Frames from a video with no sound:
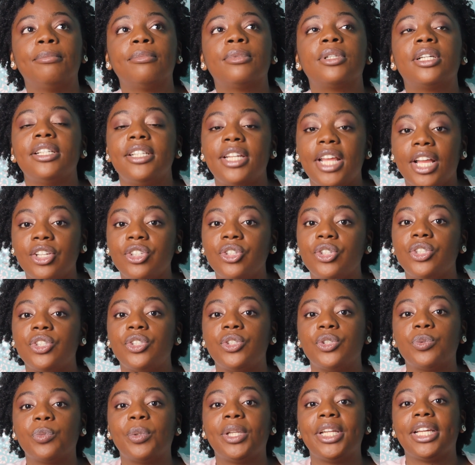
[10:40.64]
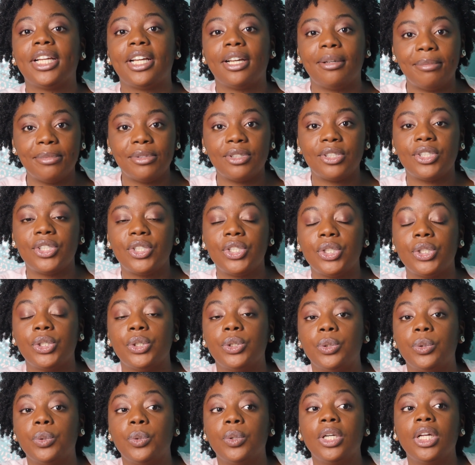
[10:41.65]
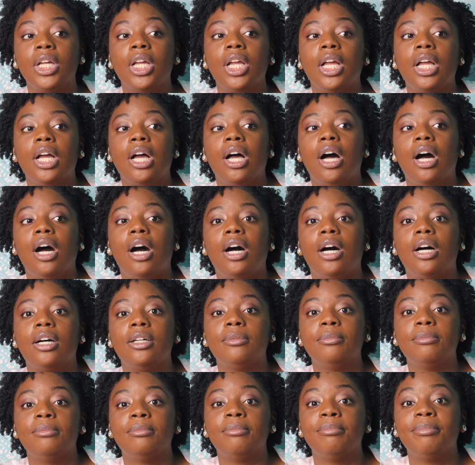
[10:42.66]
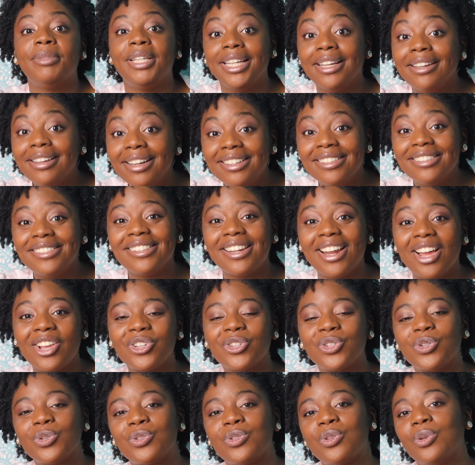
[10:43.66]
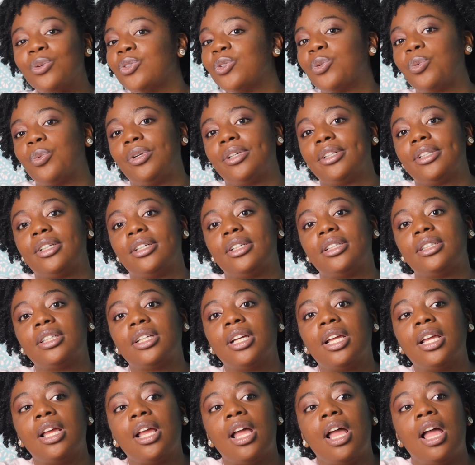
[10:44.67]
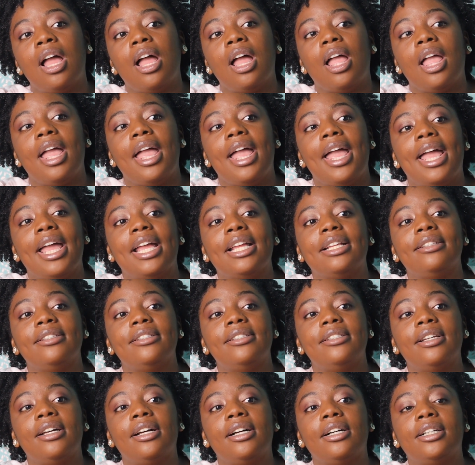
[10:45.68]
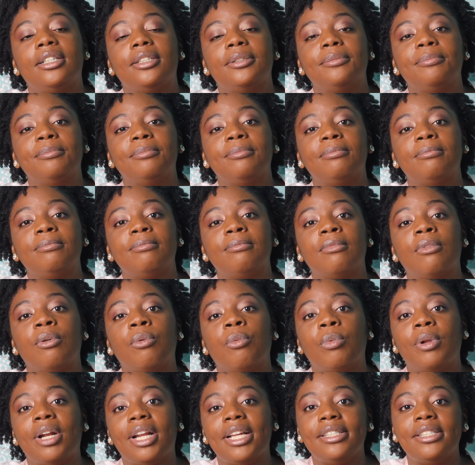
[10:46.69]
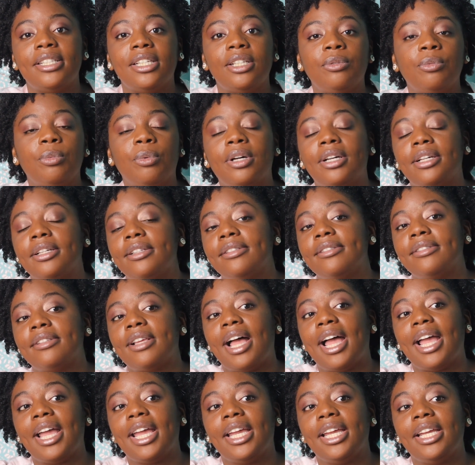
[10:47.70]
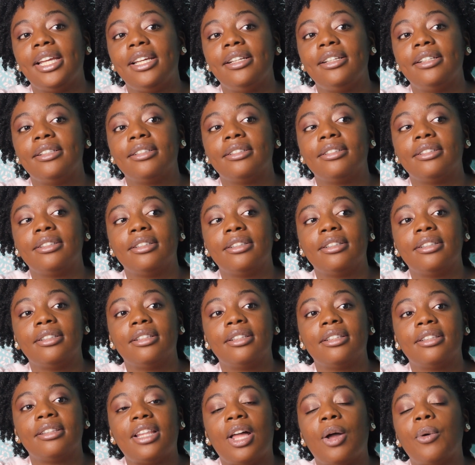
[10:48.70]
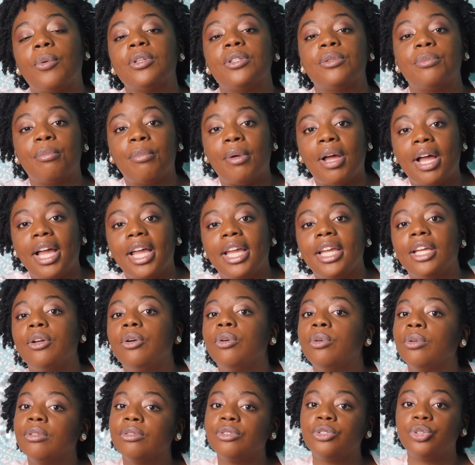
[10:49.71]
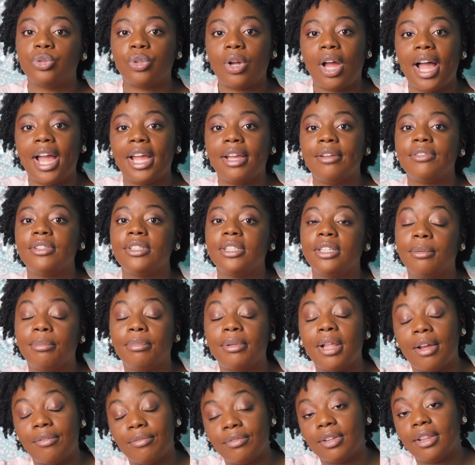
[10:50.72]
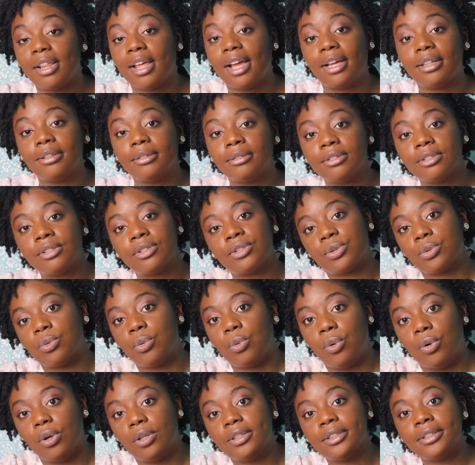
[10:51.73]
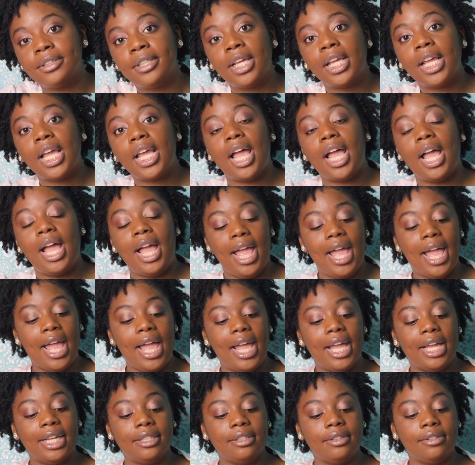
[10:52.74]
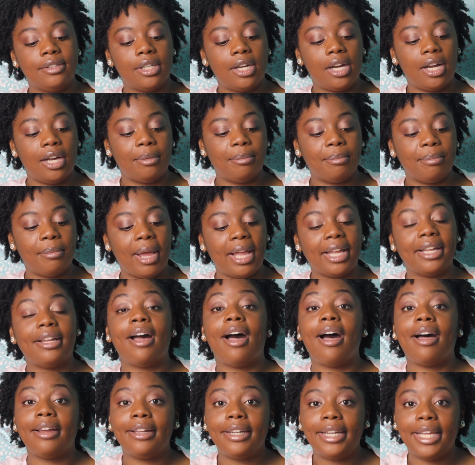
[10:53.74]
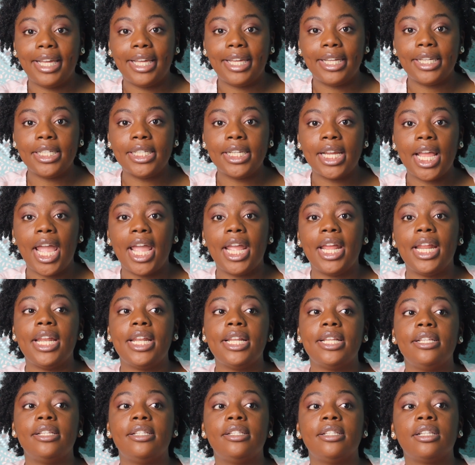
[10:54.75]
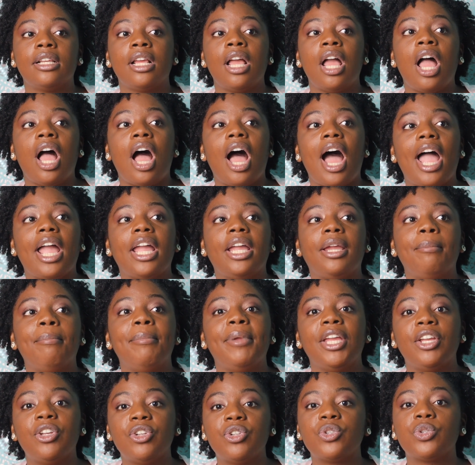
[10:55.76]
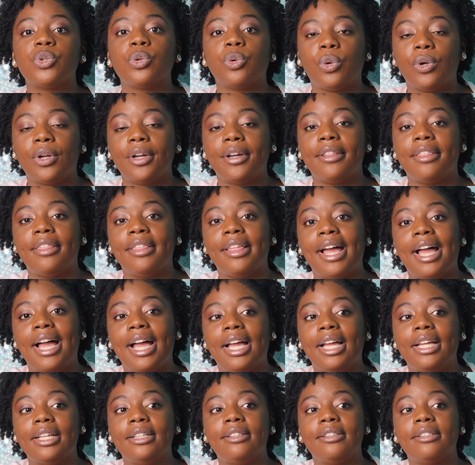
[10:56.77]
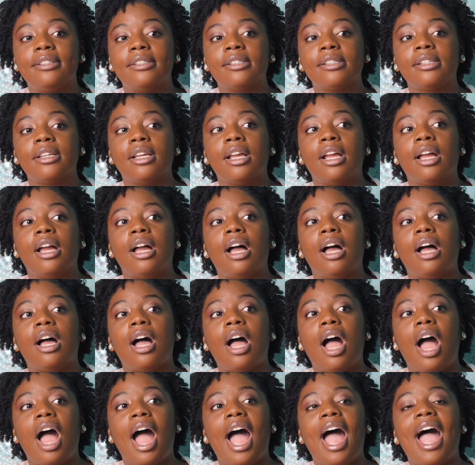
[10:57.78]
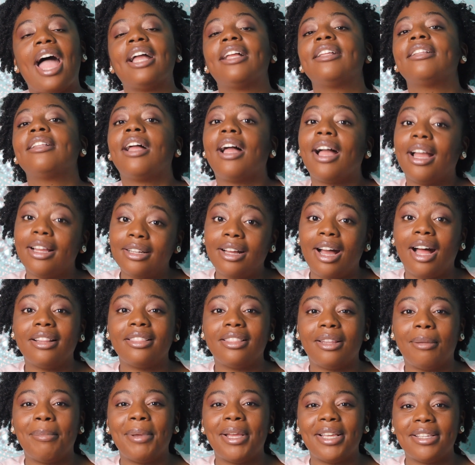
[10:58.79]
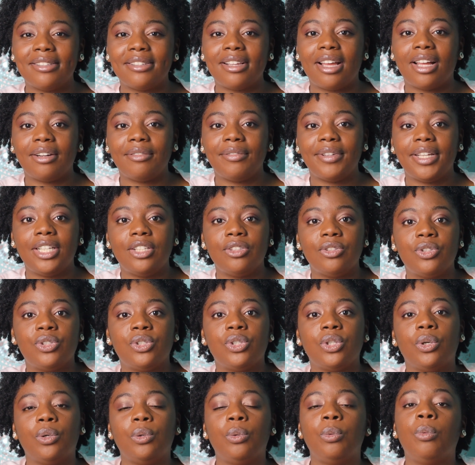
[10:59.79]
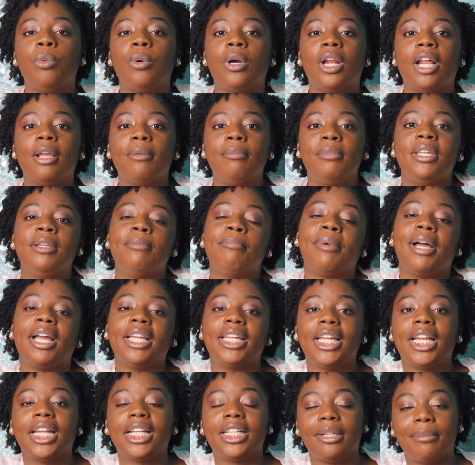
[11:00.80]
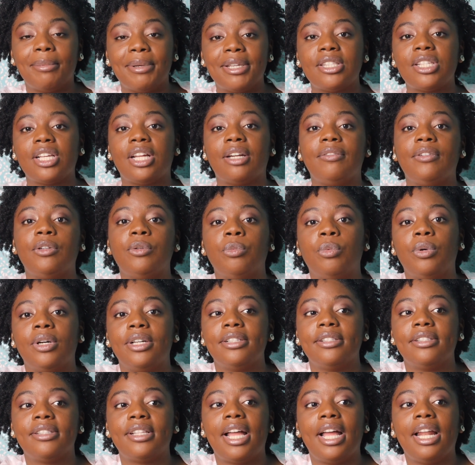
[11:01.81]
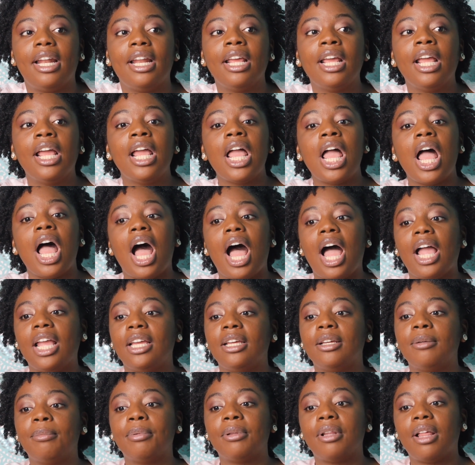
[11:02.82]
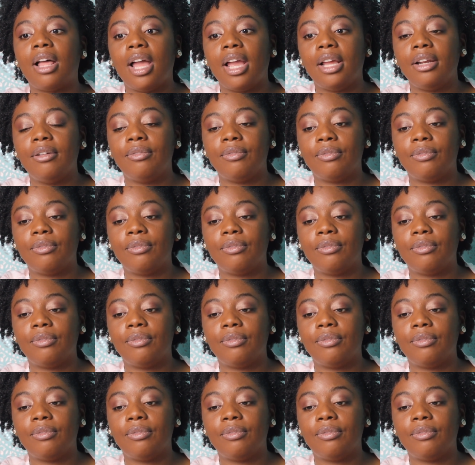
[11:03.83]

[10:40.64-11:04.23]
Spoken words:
connections when it comes to being an international social worker. And what I did was that was my drive to apply for that school. And I got in, and I make sure that I got the best out of it. So what I mean by getting the best out of it was that I applied